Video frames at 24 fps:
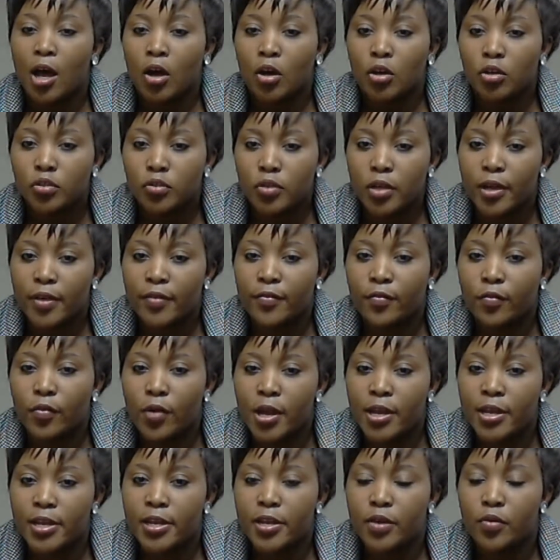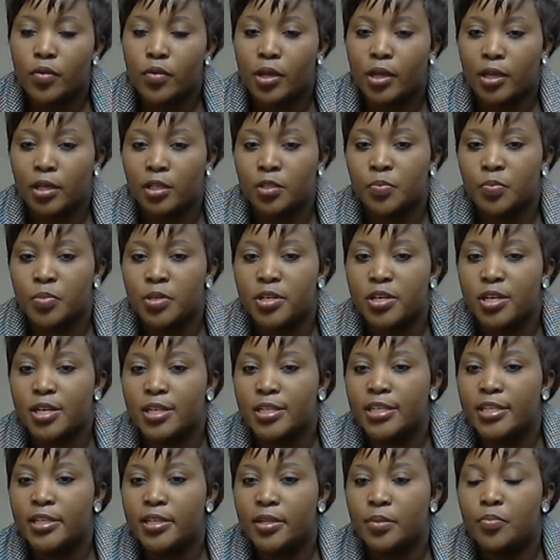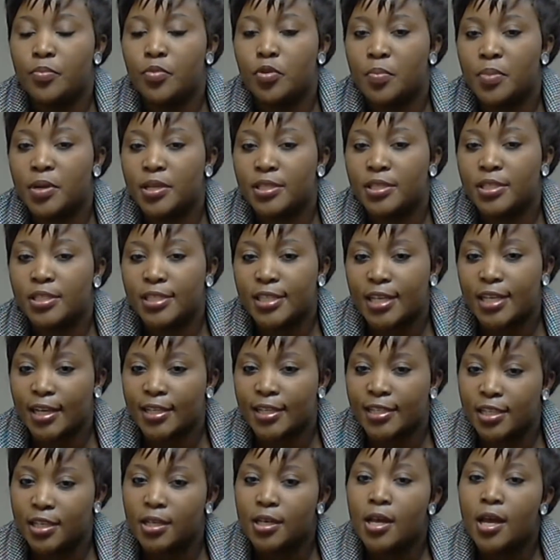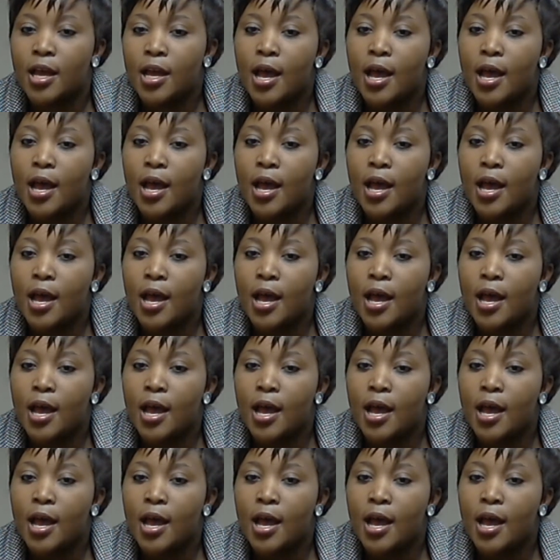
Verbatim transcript: I also have one year work experience in the property sector.